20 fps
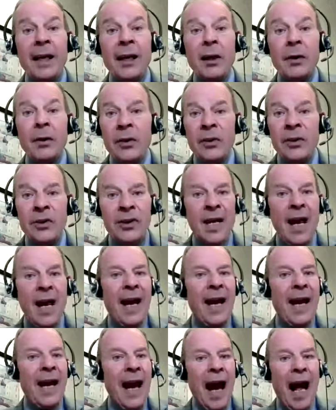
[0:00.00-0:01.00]
hear you
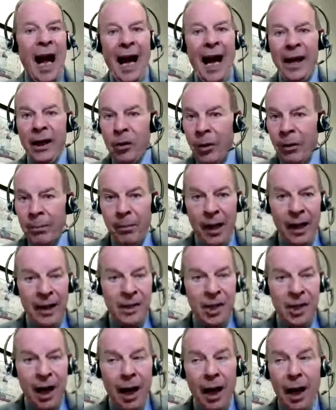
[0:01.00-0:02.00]
say, I quit my
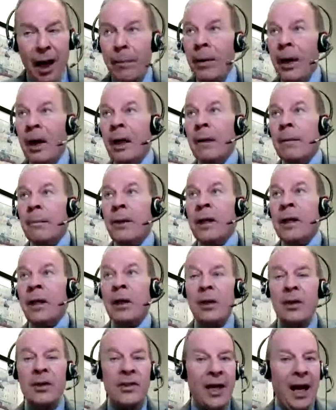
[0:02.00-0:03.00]
job
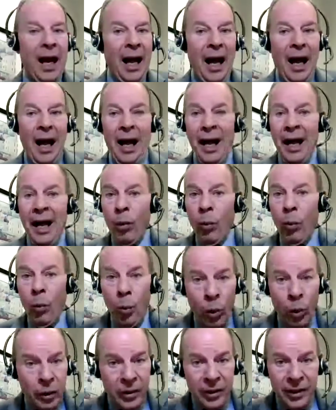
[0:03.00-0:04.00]
because I
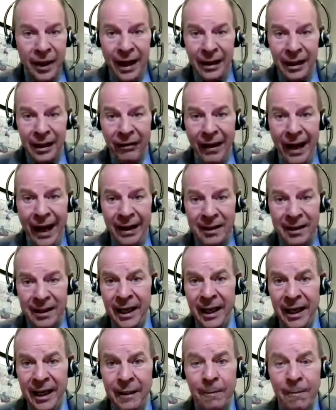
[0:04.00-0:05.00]
wouldn't take the
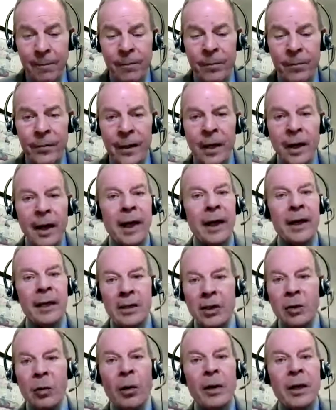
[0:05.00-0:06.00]
vaccine,
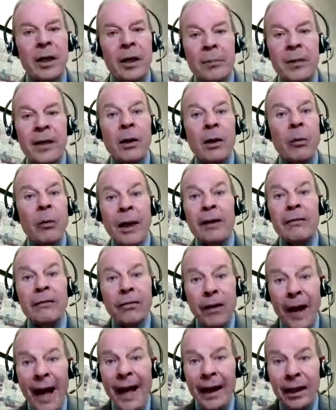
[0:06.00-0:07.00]
it's going to be a red
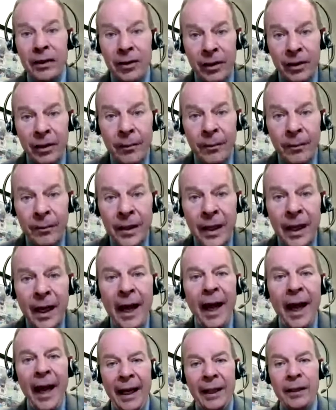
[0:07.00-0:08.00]
flag to them,
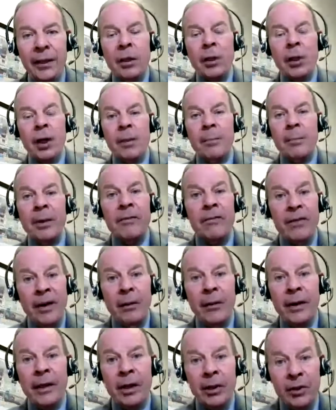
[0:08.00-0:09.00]
and they're going to be
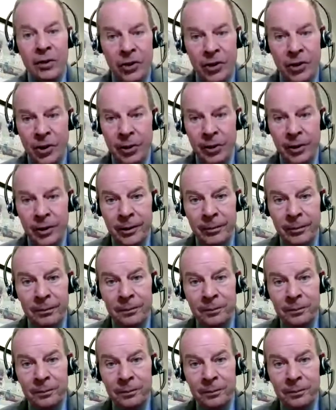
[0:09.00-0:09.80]
very concerned.